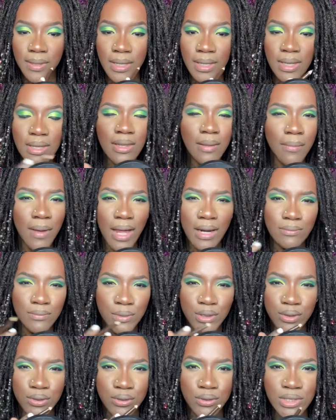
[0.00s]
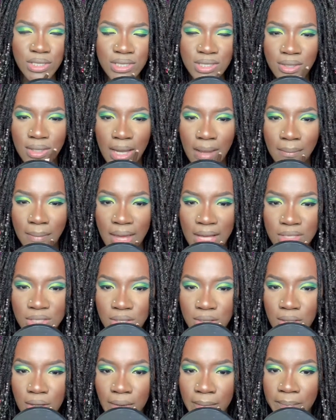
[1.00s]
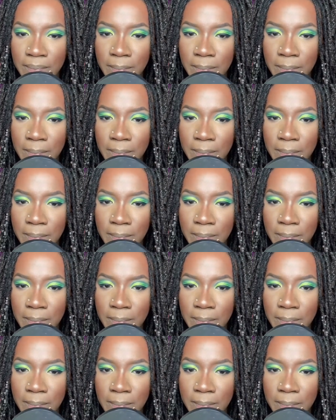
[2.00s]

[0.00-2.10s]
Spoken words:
in the bottom too, just so they match, you know.